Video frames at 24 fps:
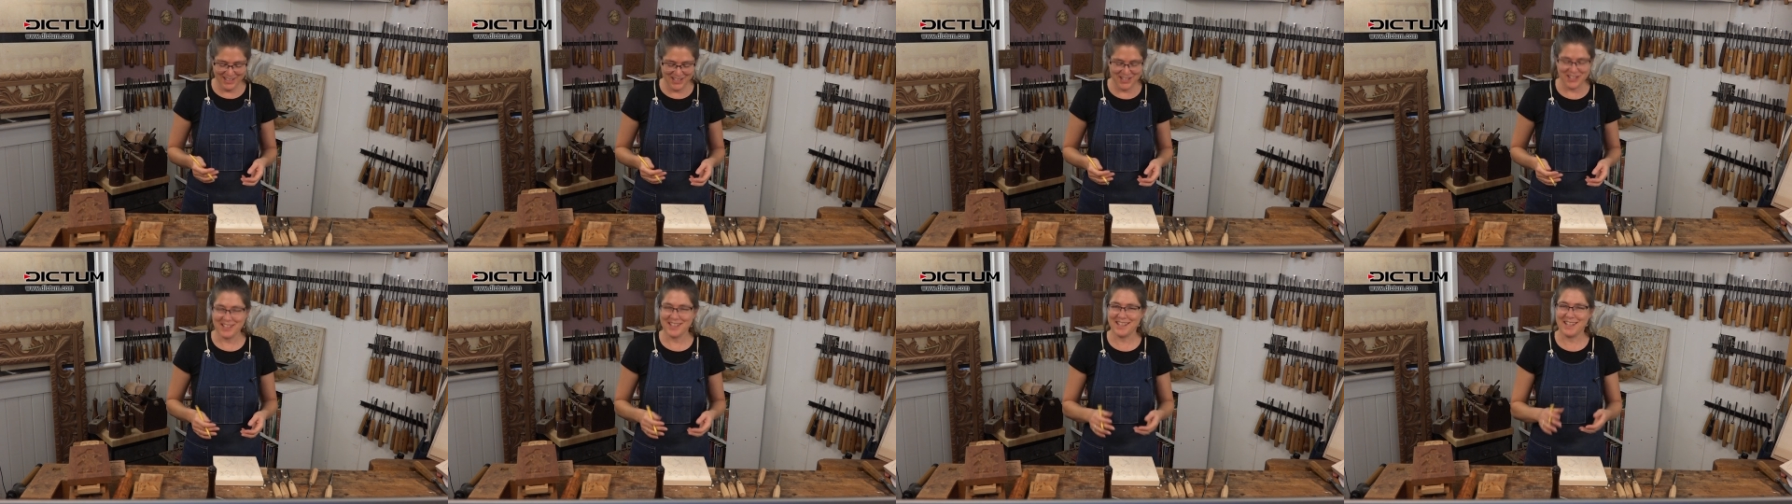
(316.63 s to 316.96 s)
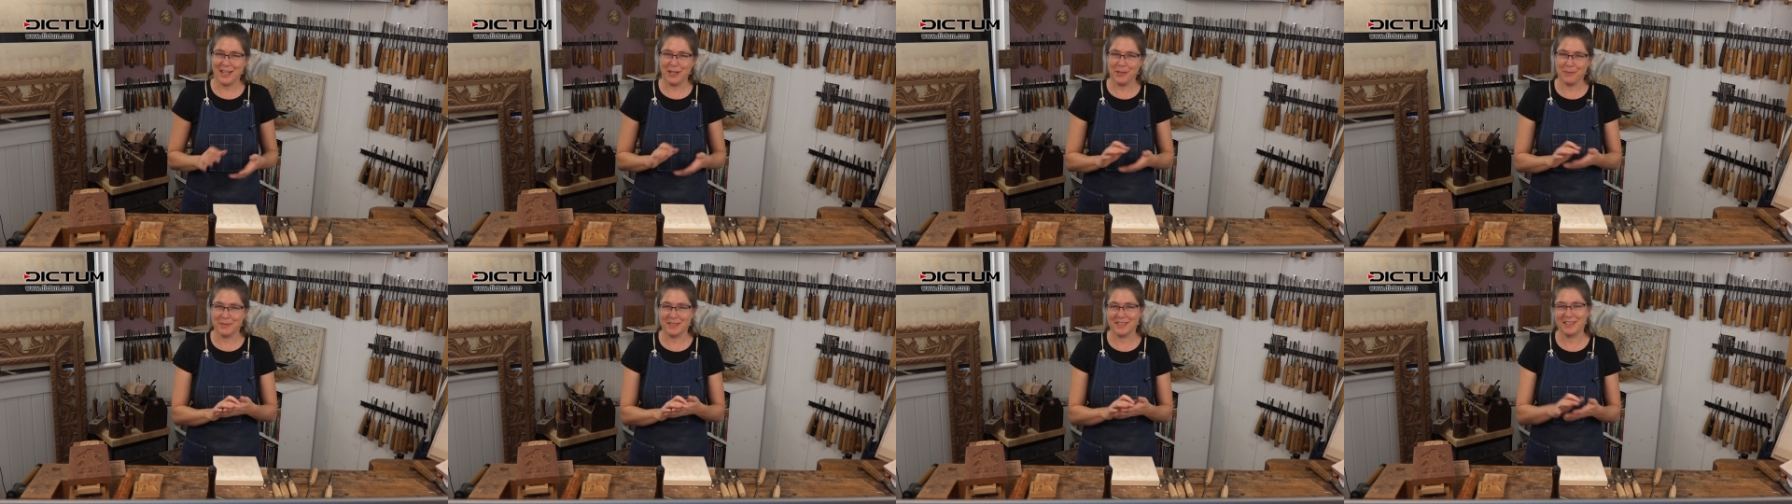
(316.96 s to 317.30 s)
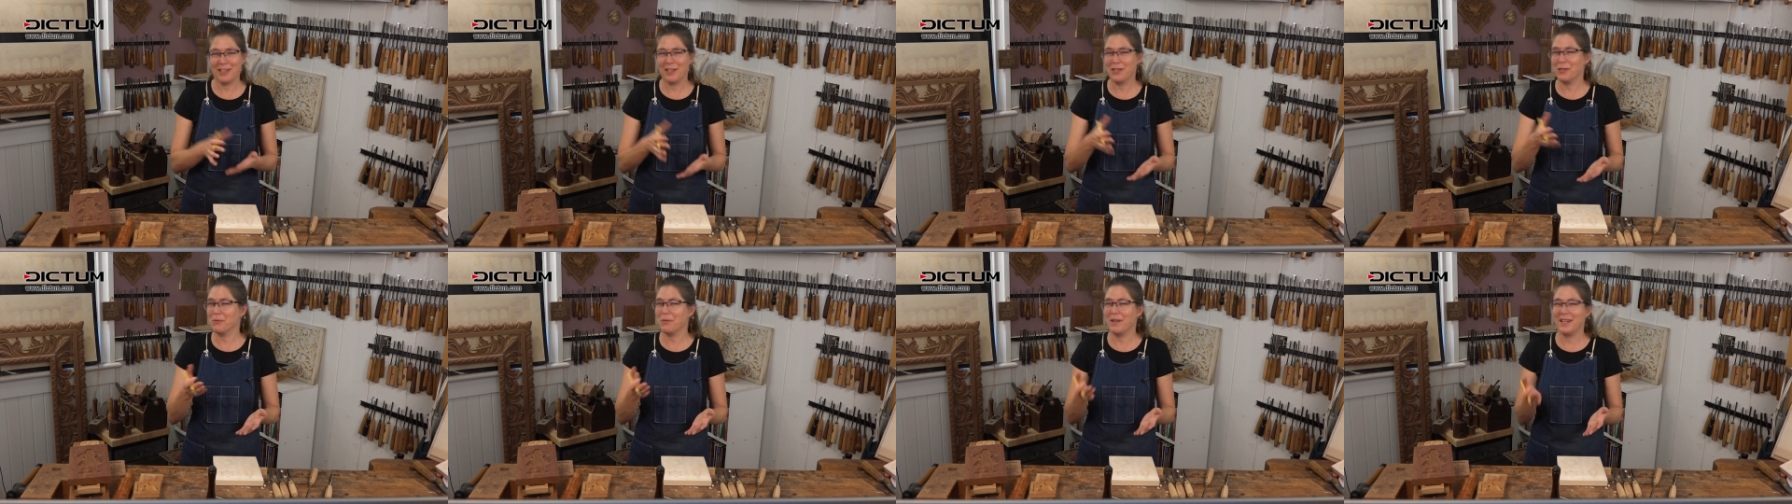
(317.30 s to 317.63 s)
Just helps
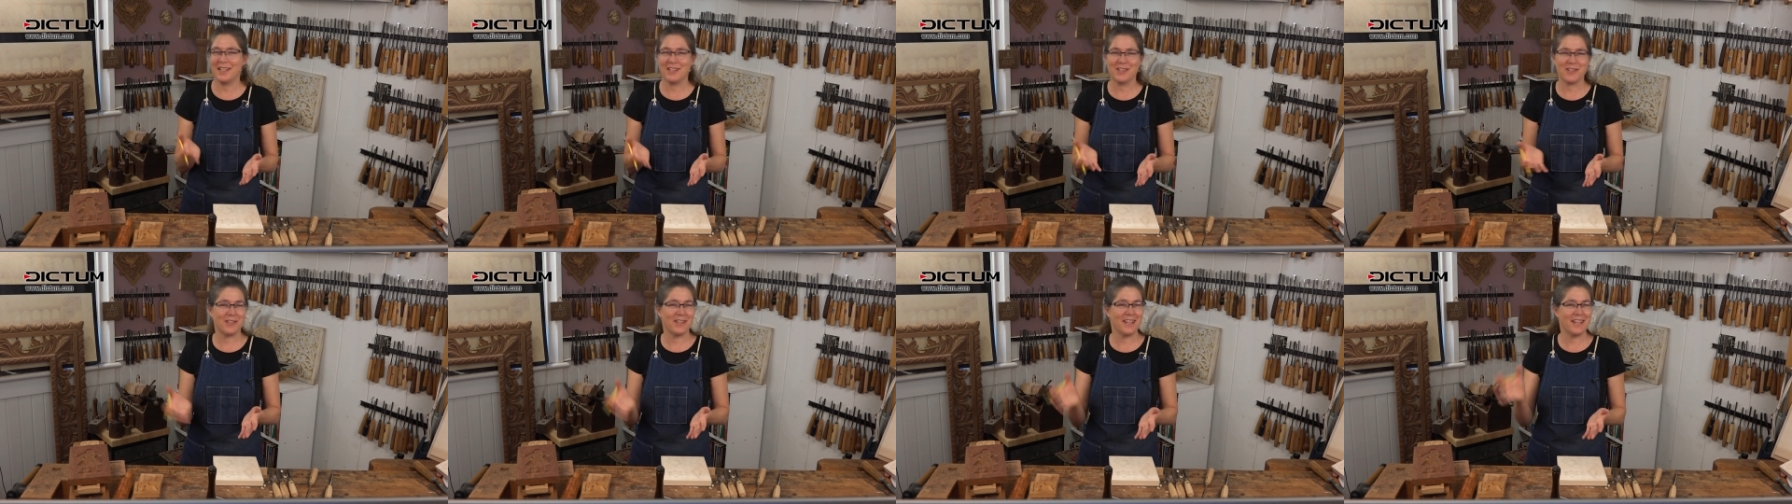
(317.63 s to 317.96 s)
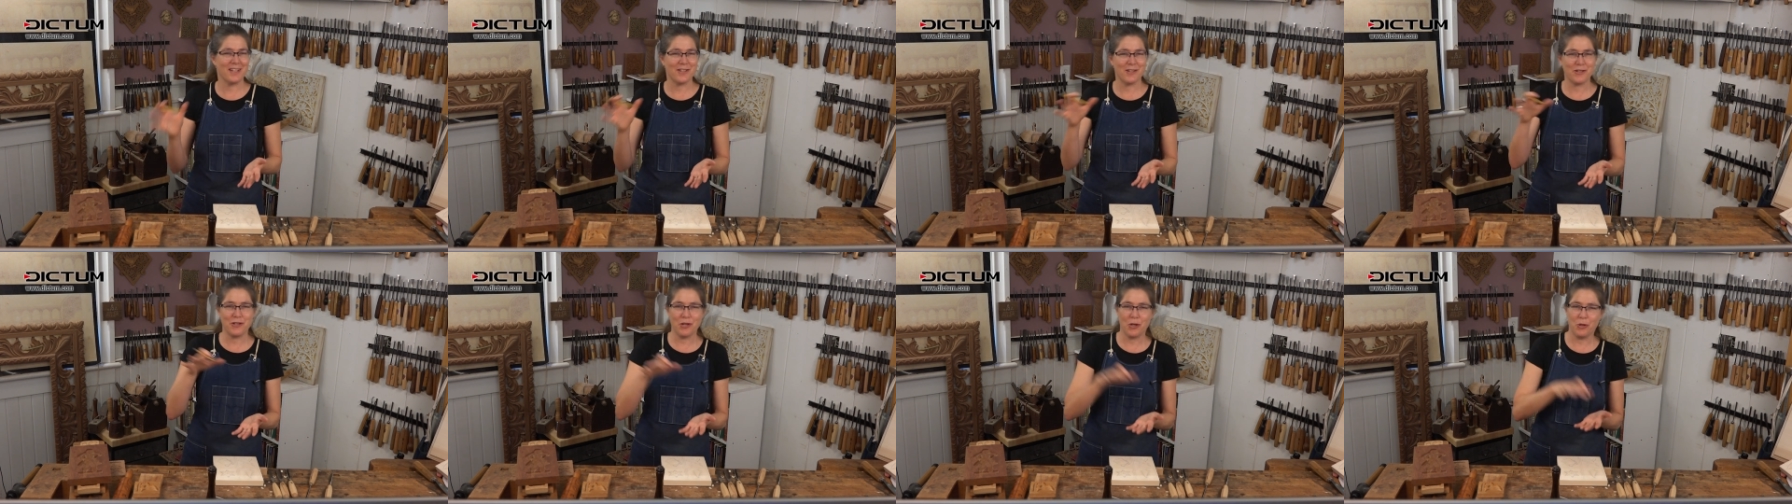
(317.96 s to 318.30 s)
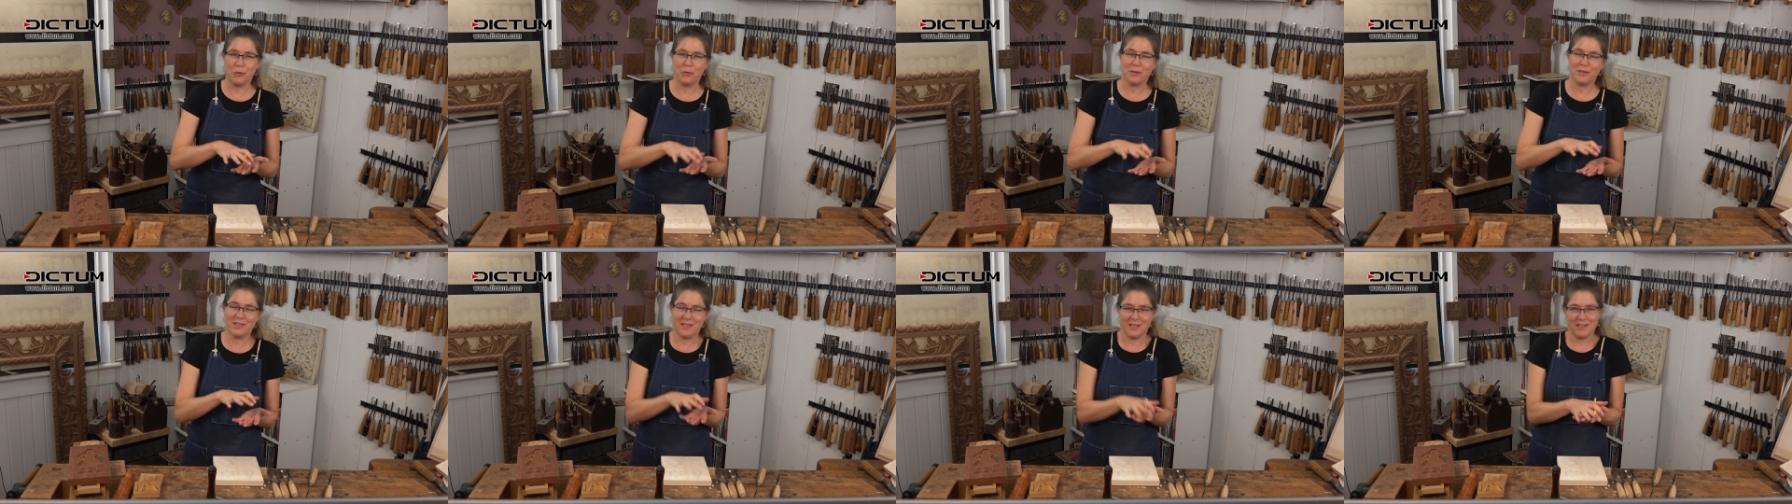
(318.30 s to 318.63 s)
it. Otherwise, you get
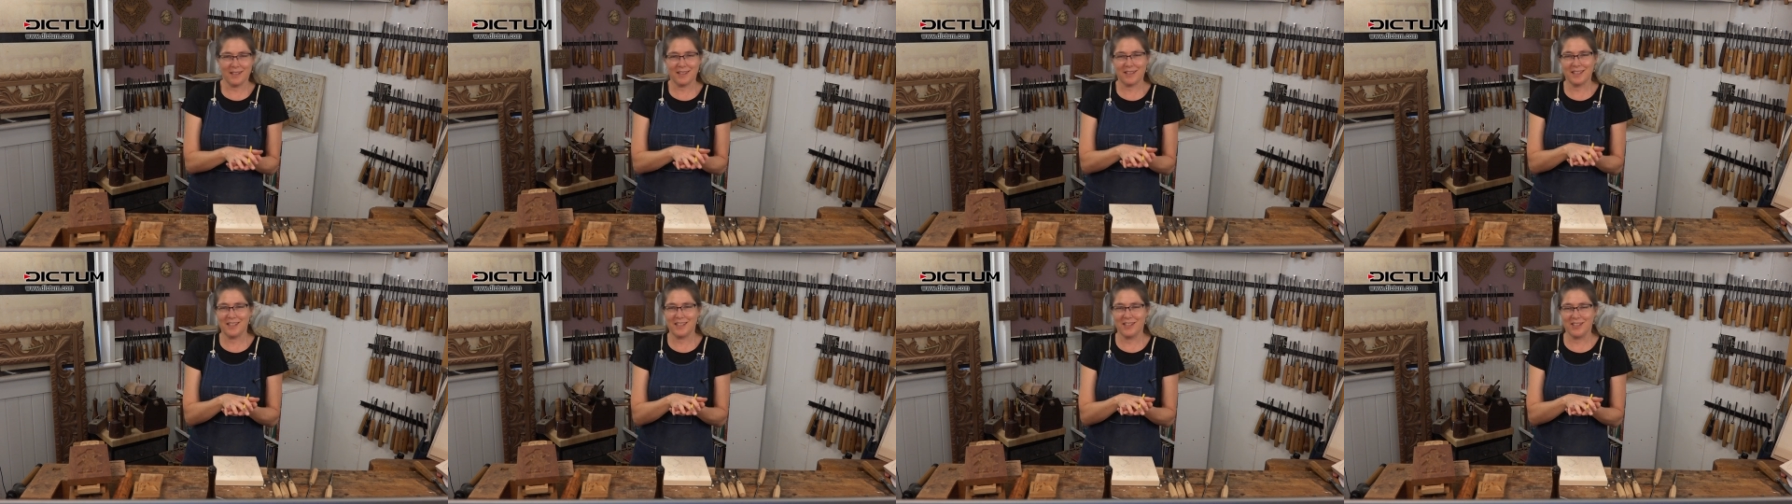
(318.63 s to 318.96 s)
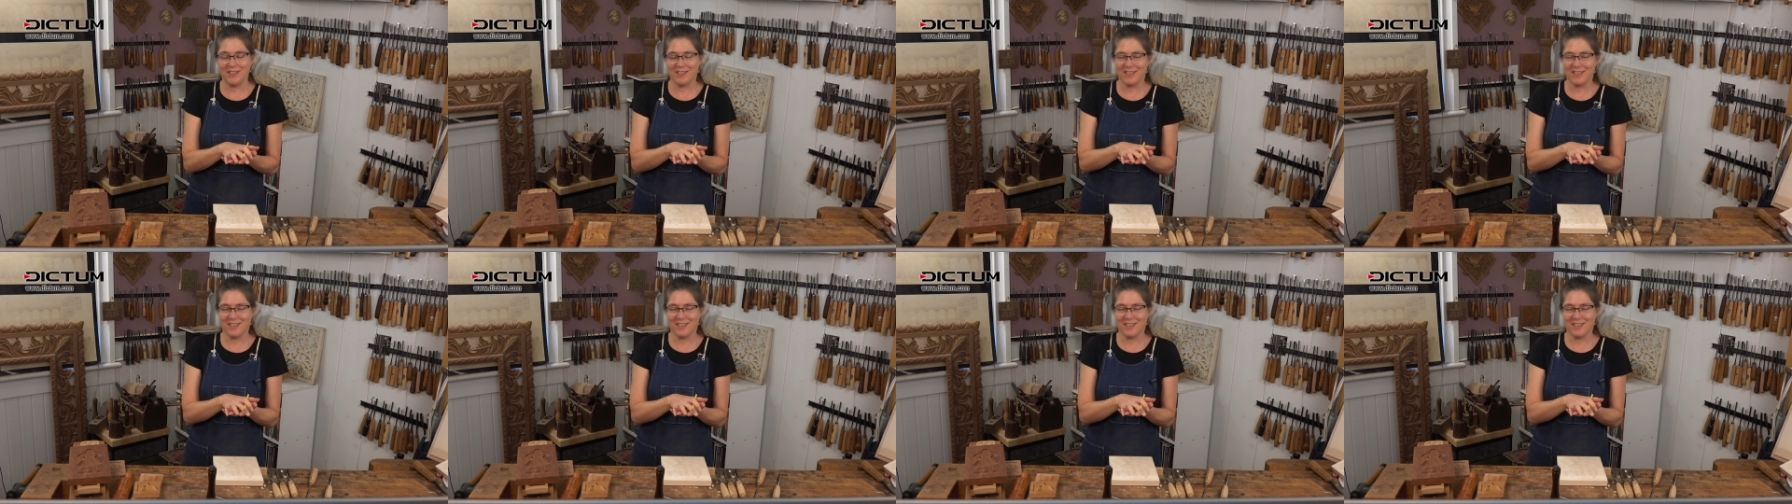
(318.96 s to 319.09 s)
dough stuck into